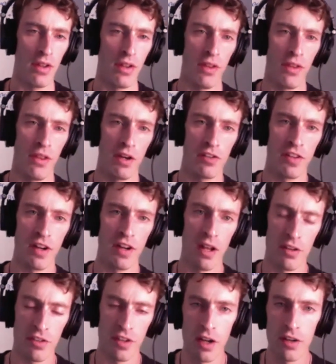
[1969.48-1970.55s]
There's
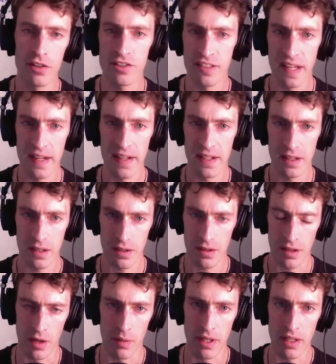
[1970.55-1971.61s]
an understanding
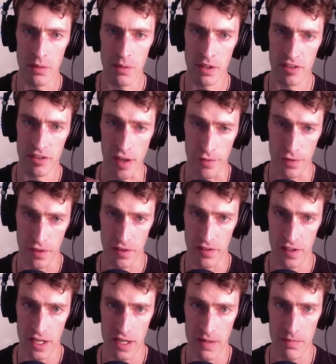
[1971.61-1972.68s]
that we set for the
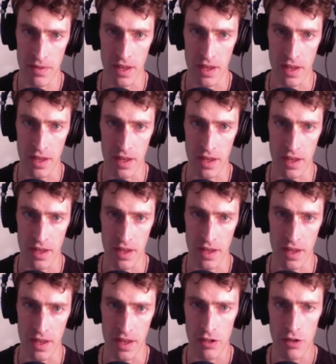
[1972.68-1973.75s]
team that you
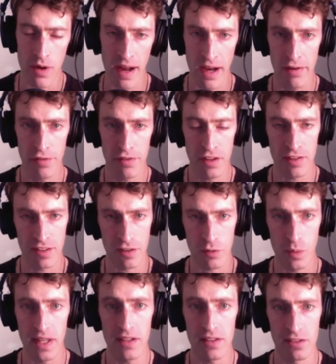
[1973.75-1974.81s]
have this 6
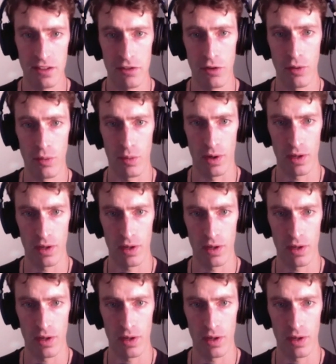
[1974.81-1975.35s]
weeks to do the work,